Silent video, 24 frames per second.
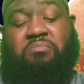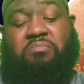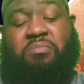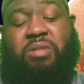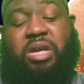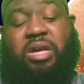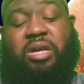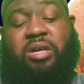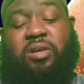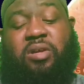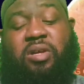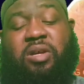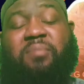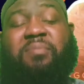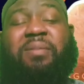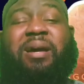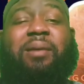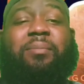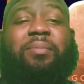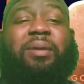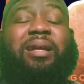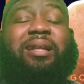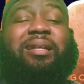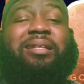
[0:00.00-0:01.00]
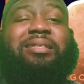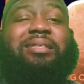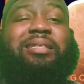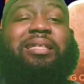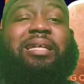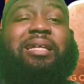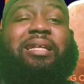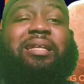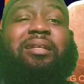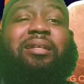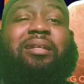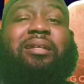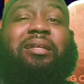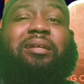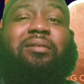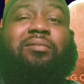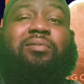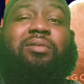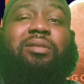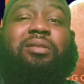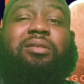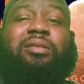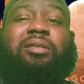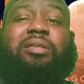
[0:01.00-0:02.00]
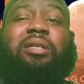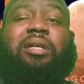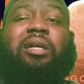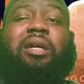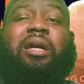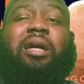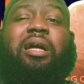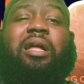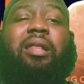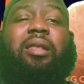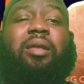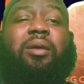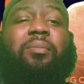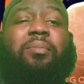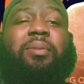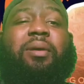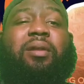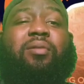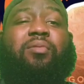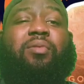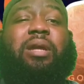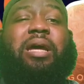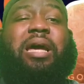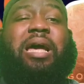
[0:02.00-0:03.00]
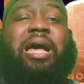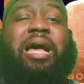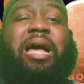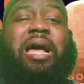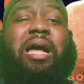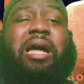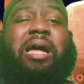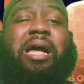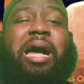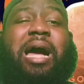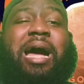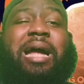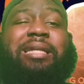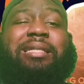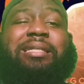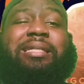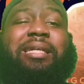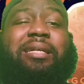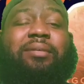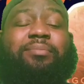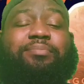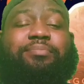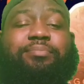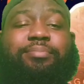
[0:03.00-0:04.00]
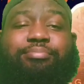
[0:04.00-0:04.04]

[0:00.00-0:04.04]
No, it might be still a little bit on the hot tip.